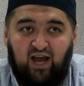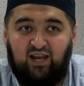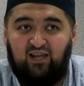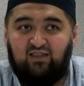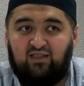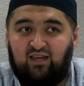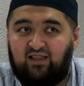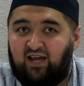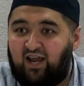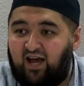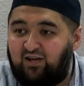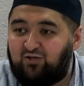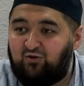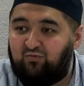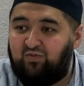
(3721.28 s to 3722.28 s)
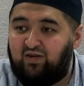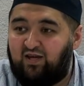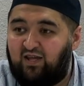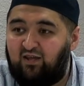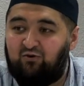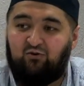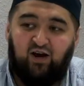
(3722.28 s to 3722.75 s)
anything that has no
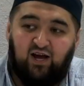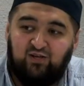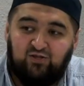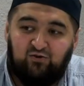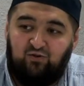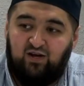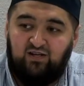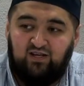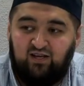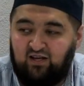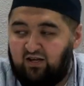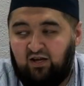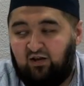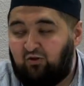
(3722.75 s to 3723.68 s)
beginning or has no ending?